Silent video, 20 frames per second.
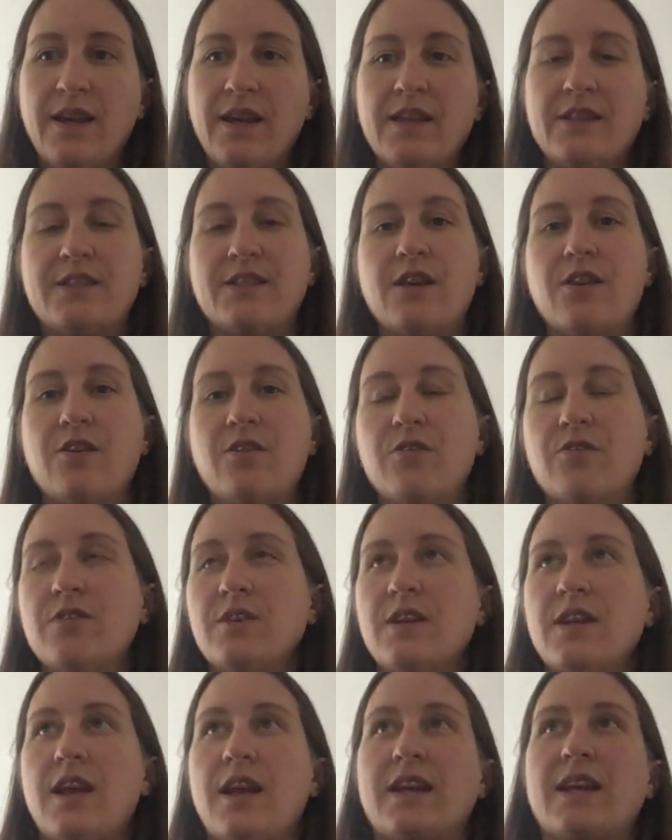So
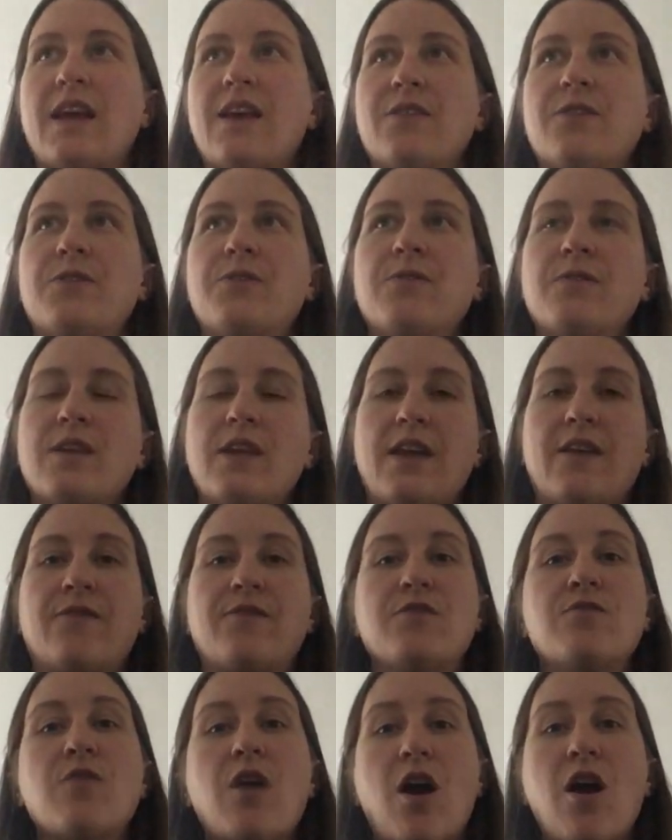again, if
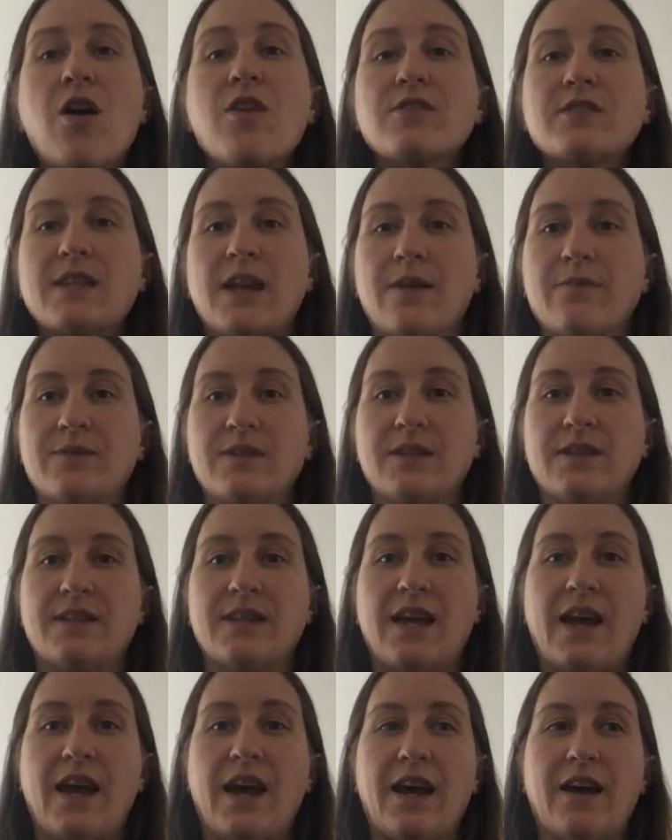you are tempted to
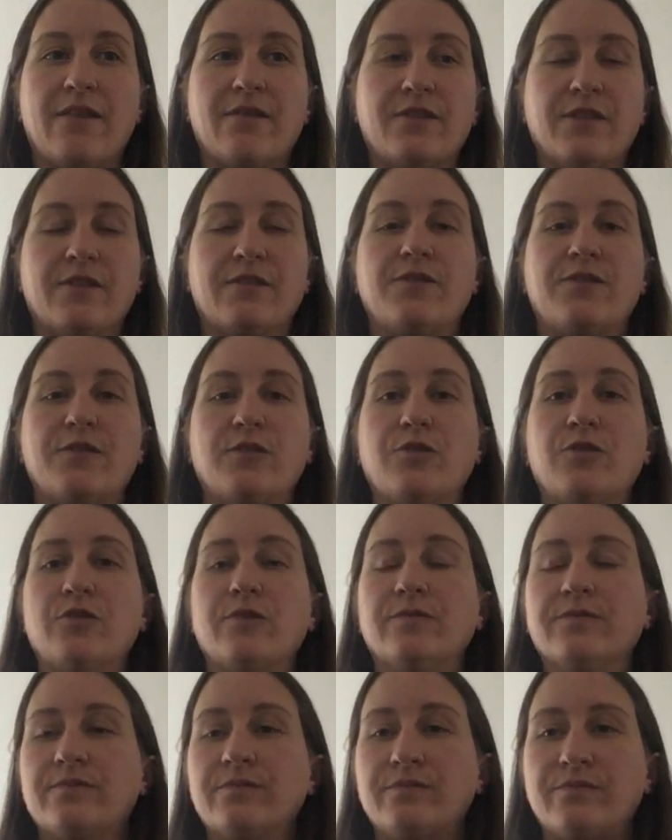have the
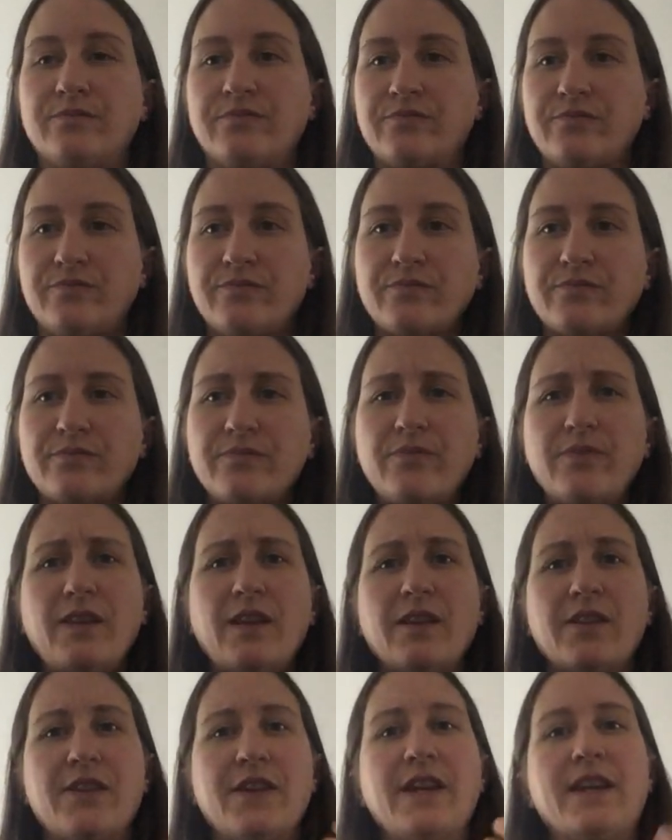food,
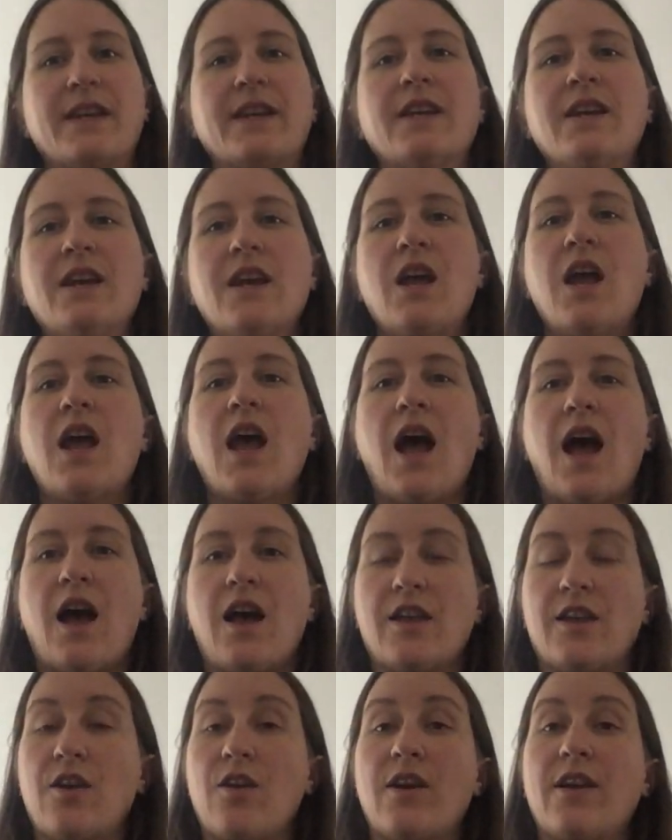think,
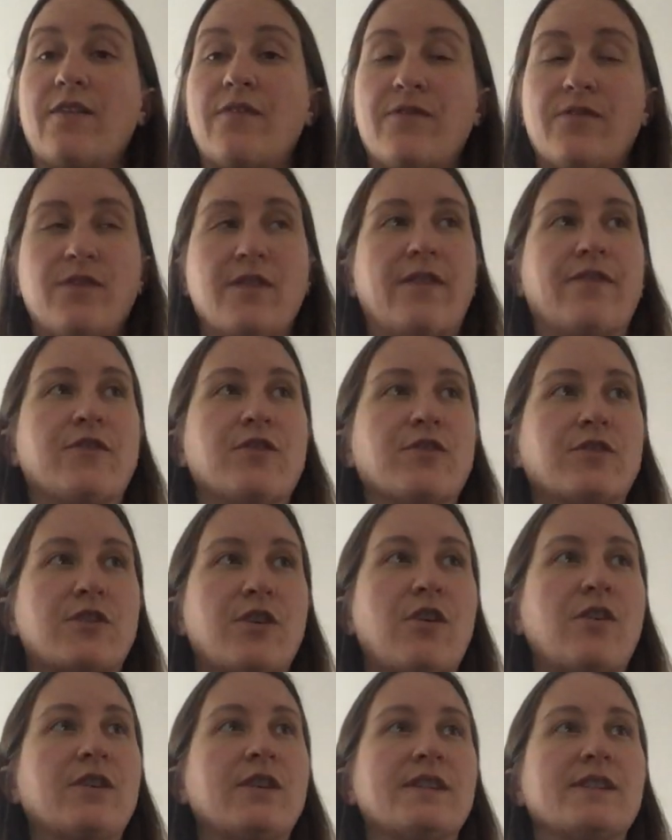if your
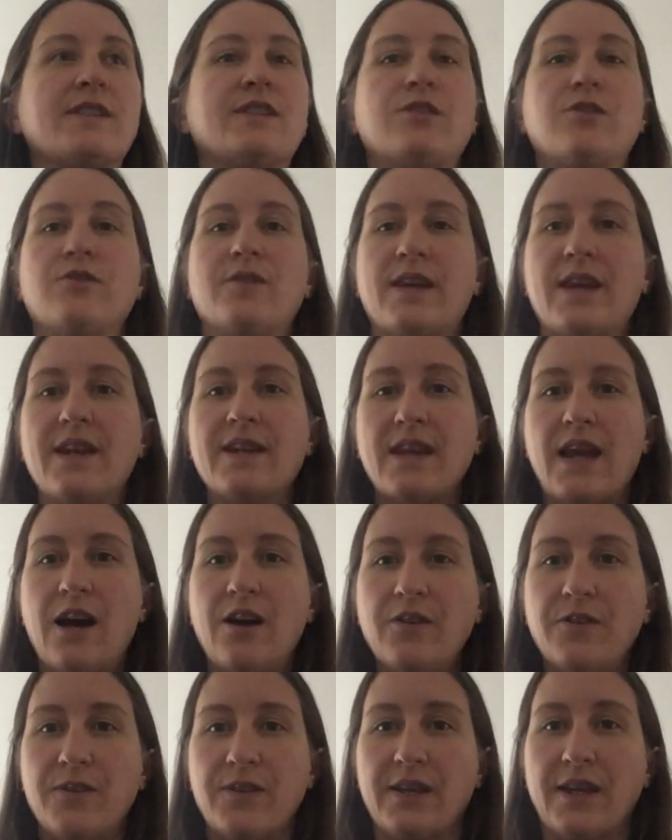goal is to eat
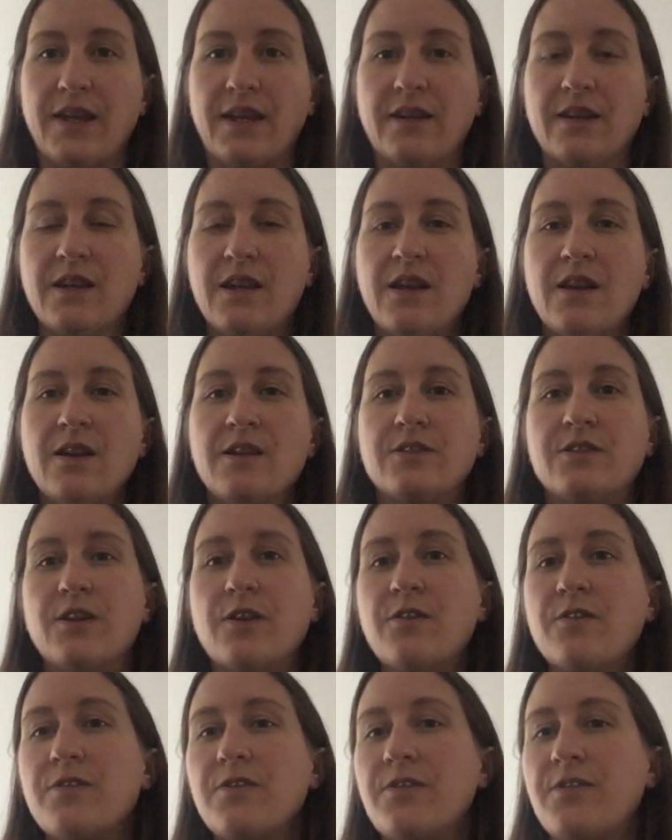healthy,
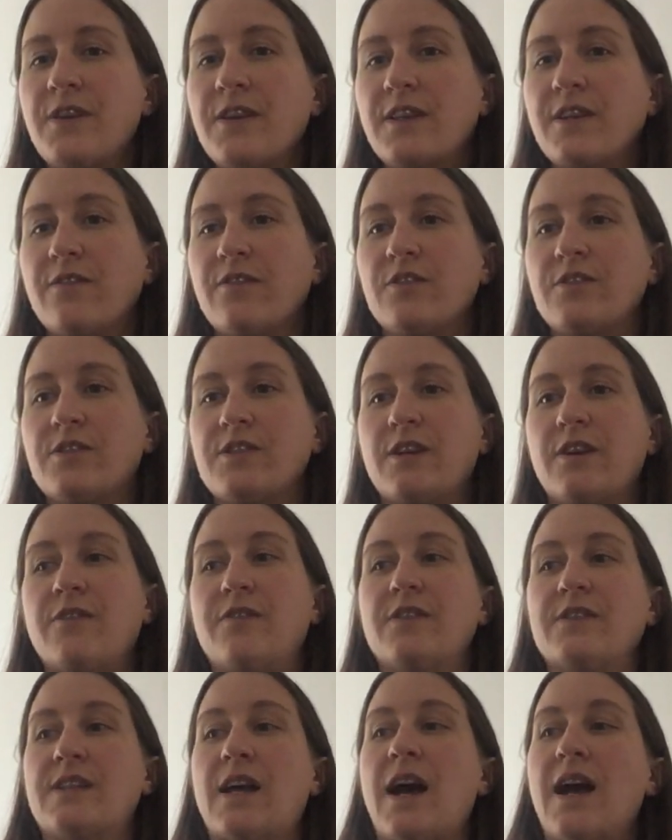don't think of yourself
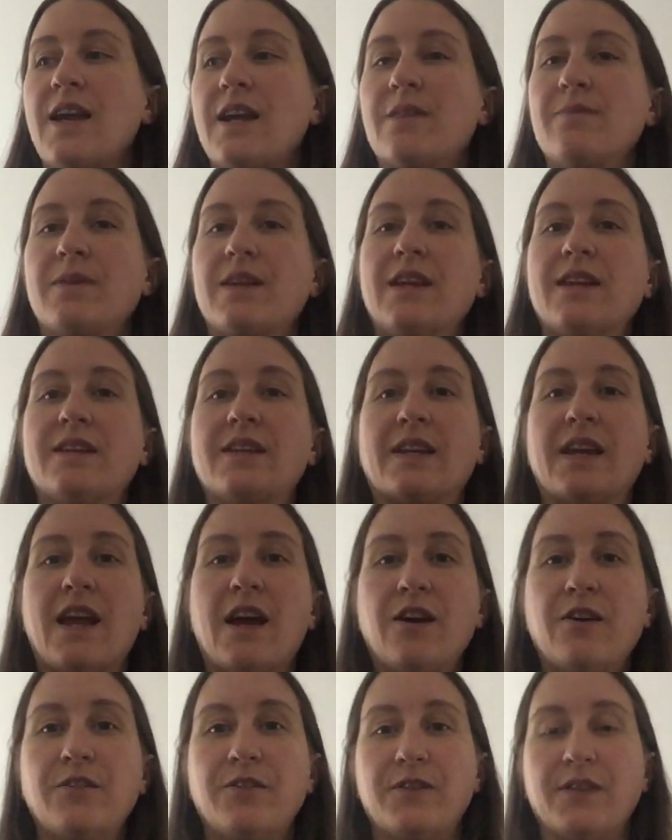as I am eating
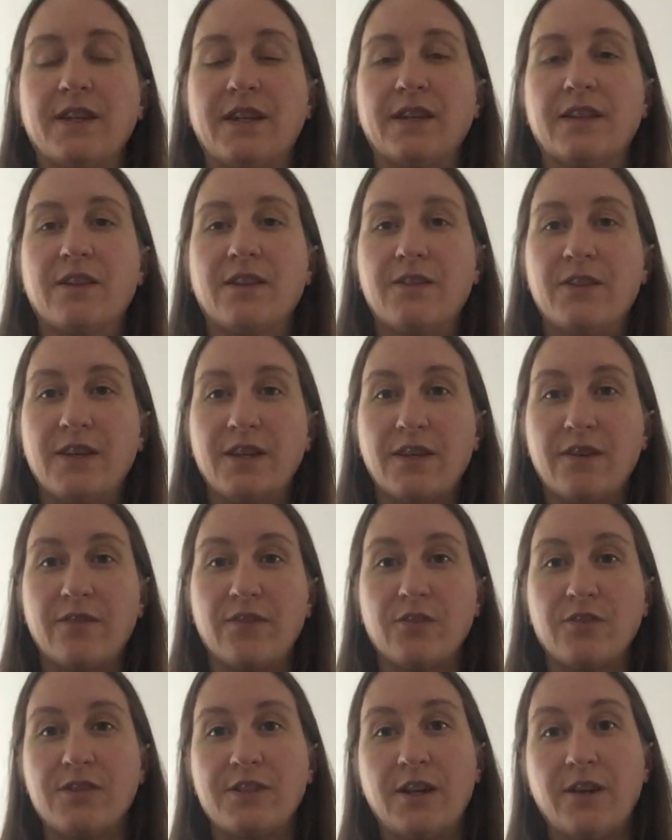healthy. Think of
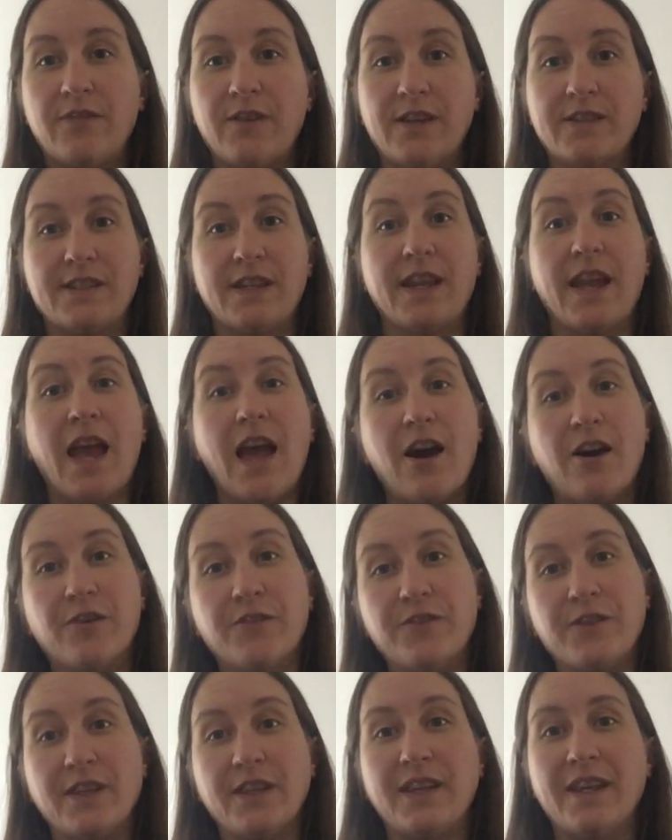yourself as a
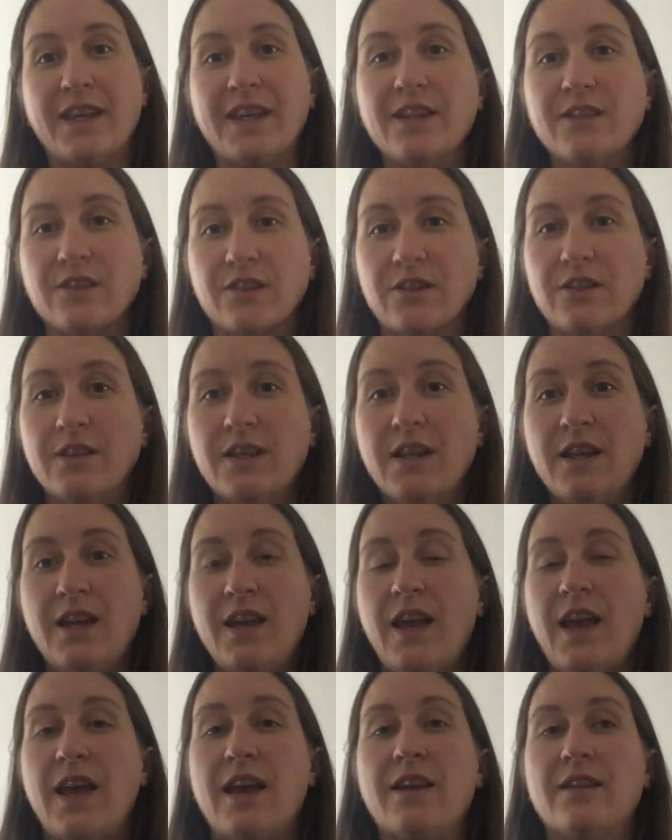healthy eater,
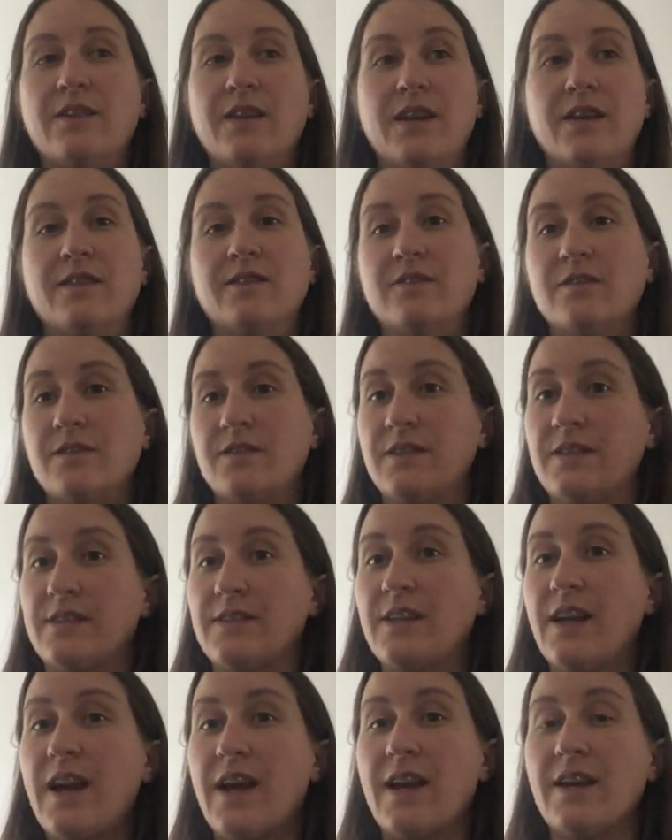and then
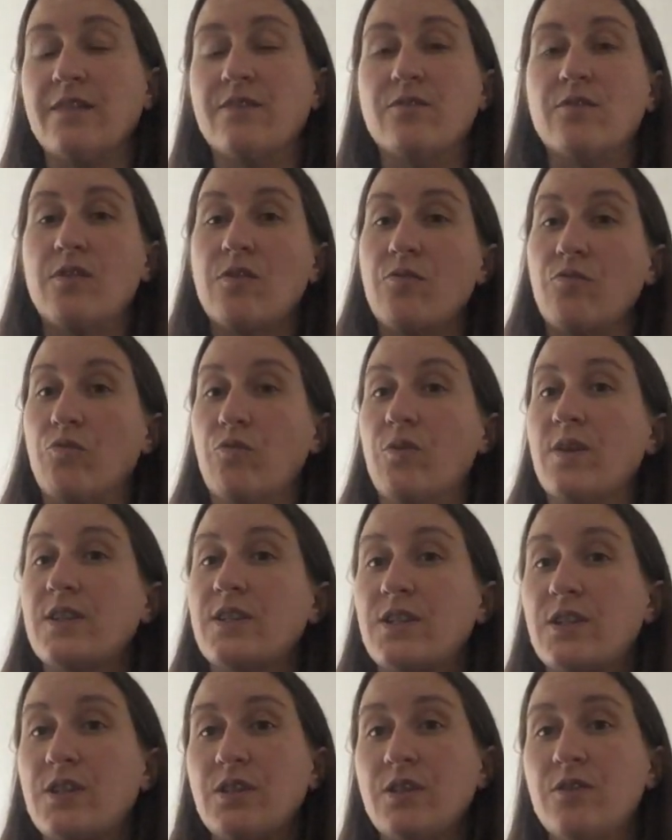decide
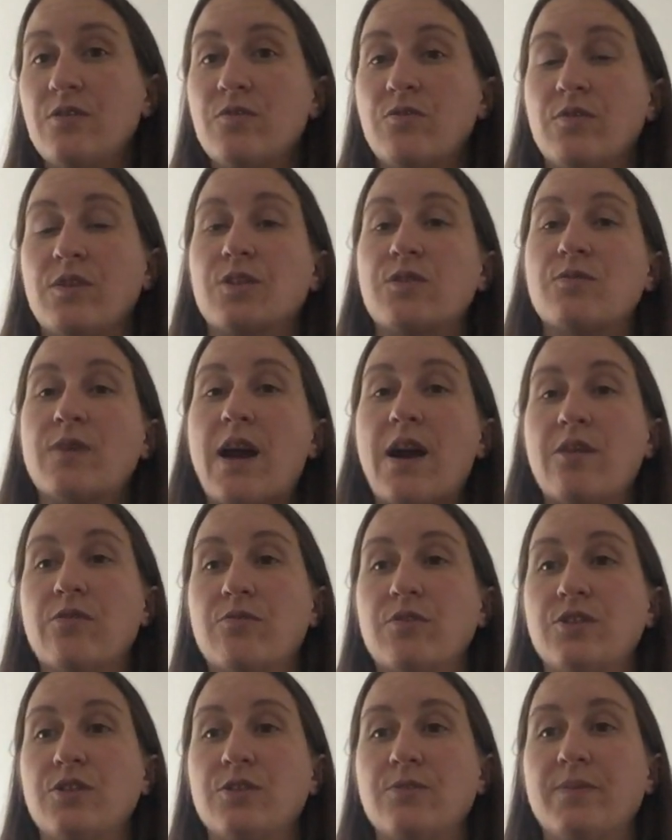which route
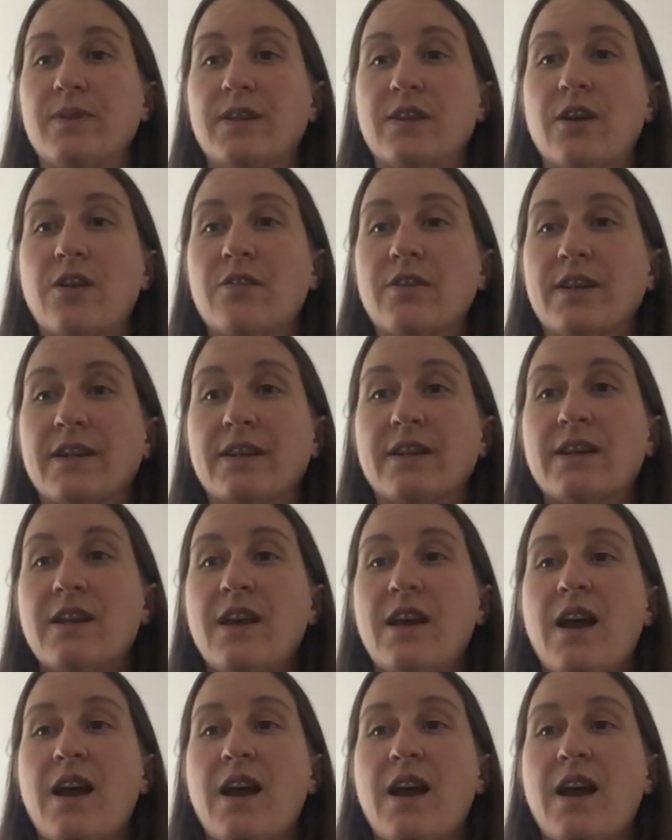would you be going.